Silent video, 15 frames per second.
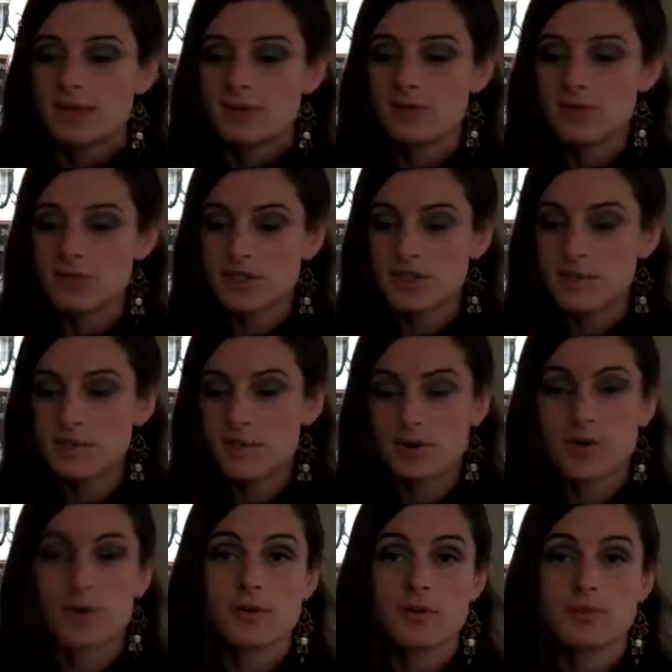Usually
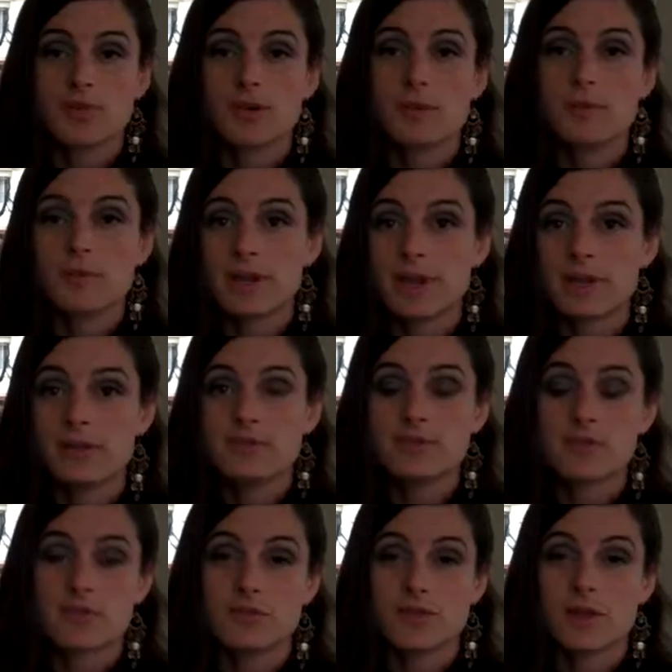Bordeaux are a blend of
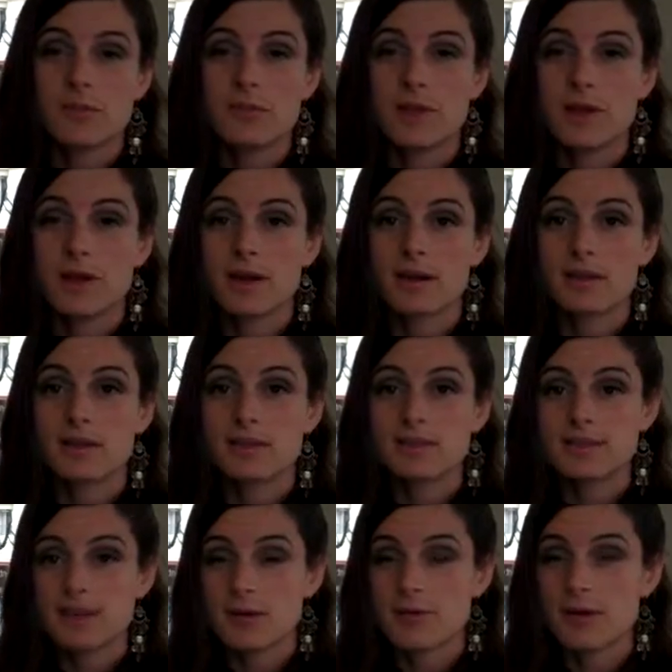Sauvignon Blanc,
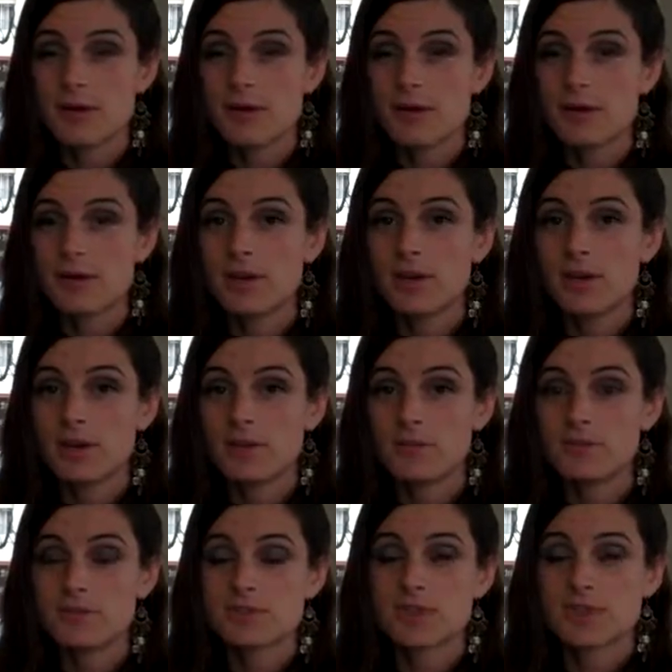Semillon,
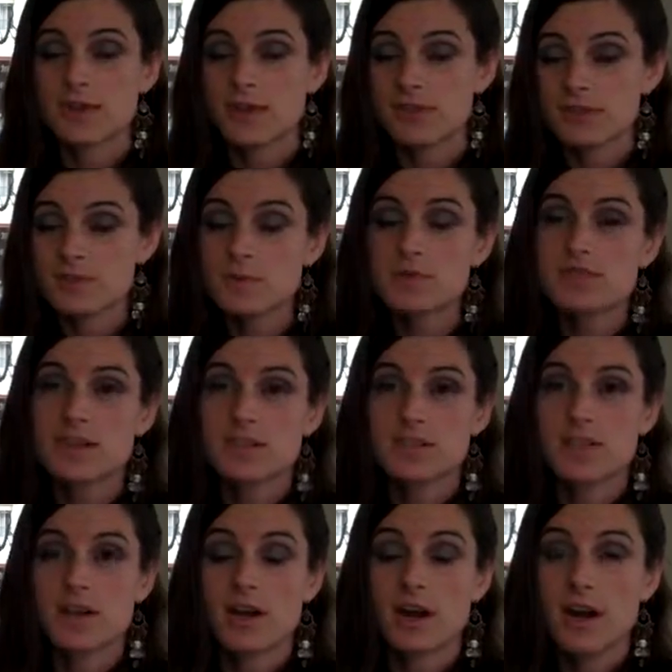and Muscadel. This one's
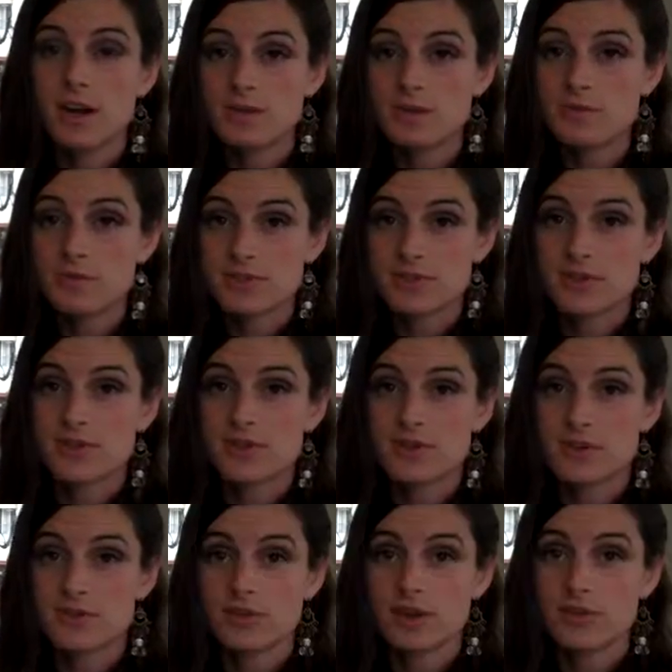actually 100%
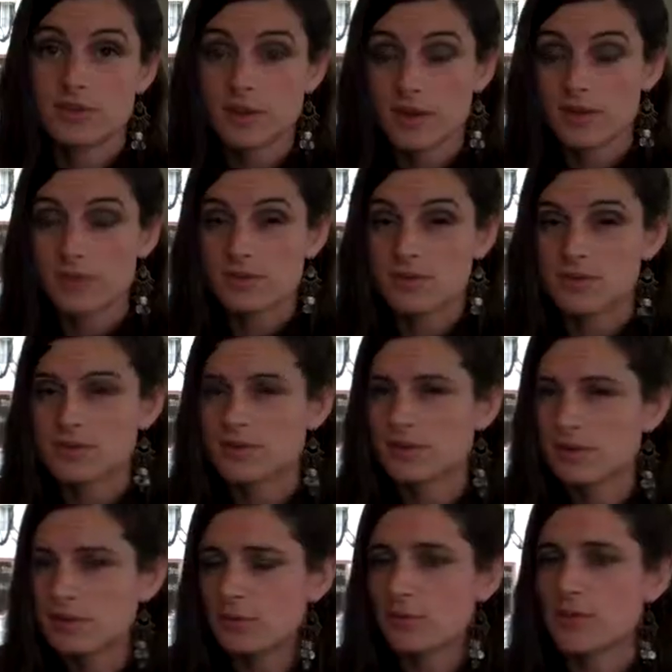Sauvignon Blanc, which is a
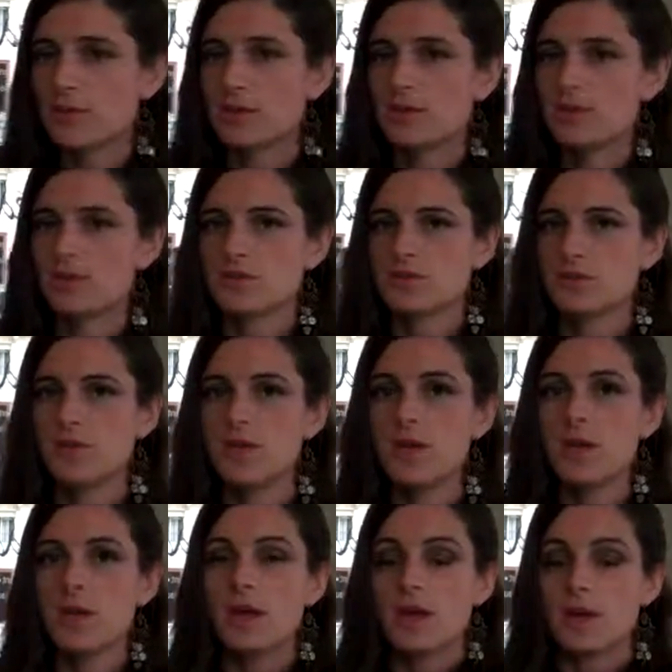little bit unusual,
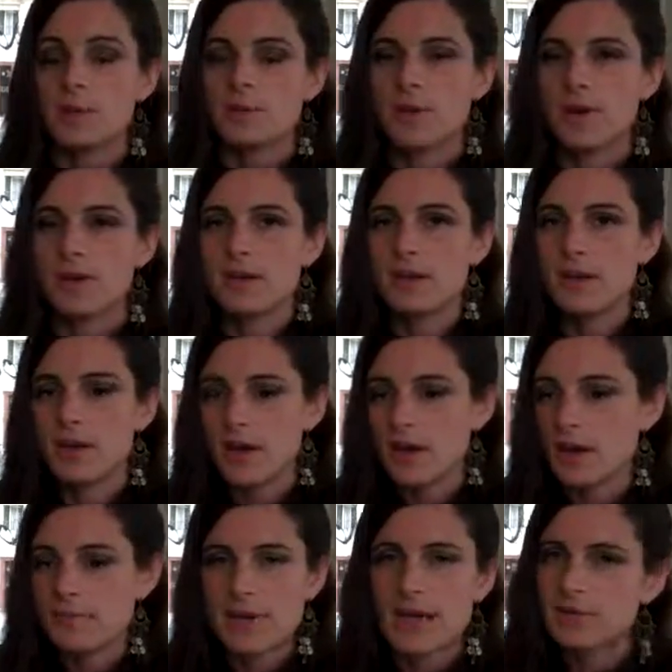but
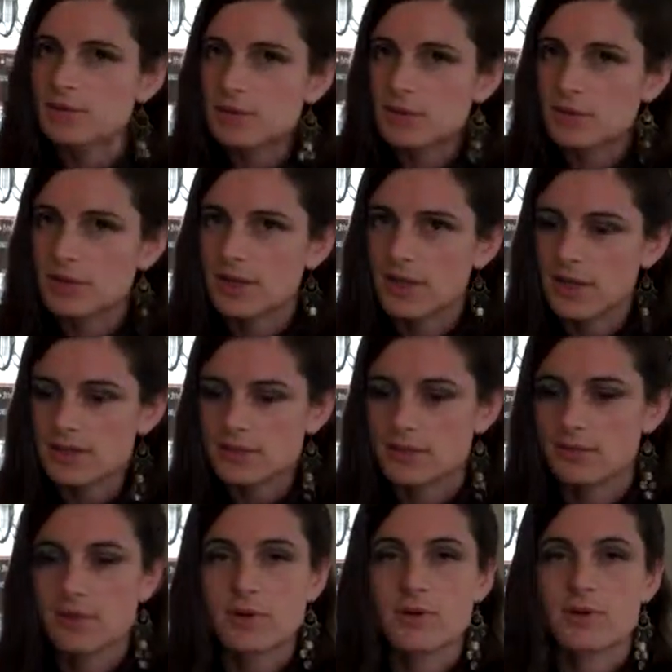not totally
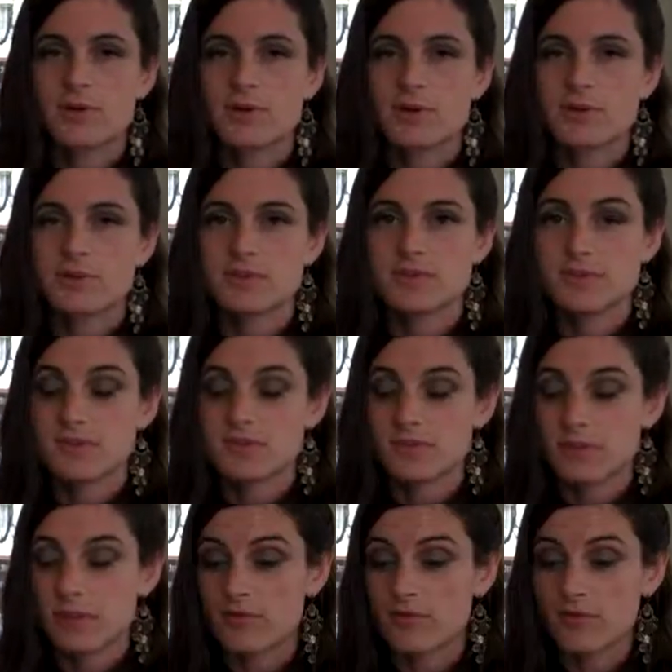atypical in terms of its
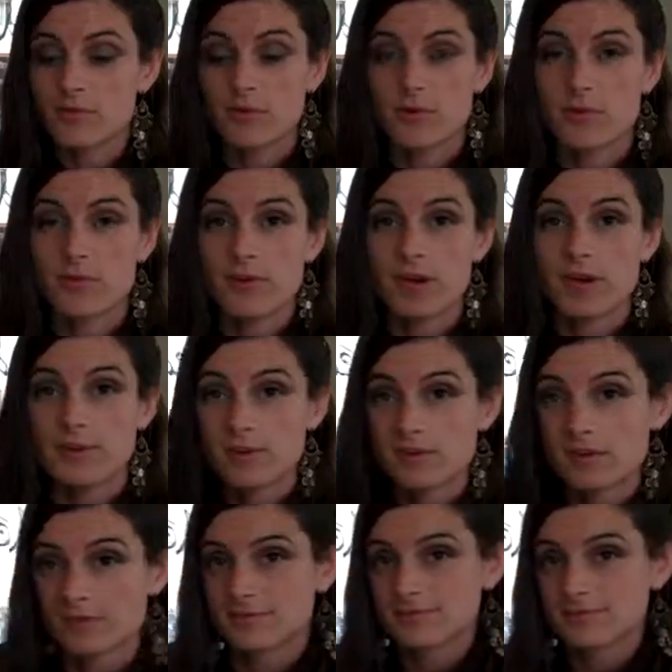flavor profile.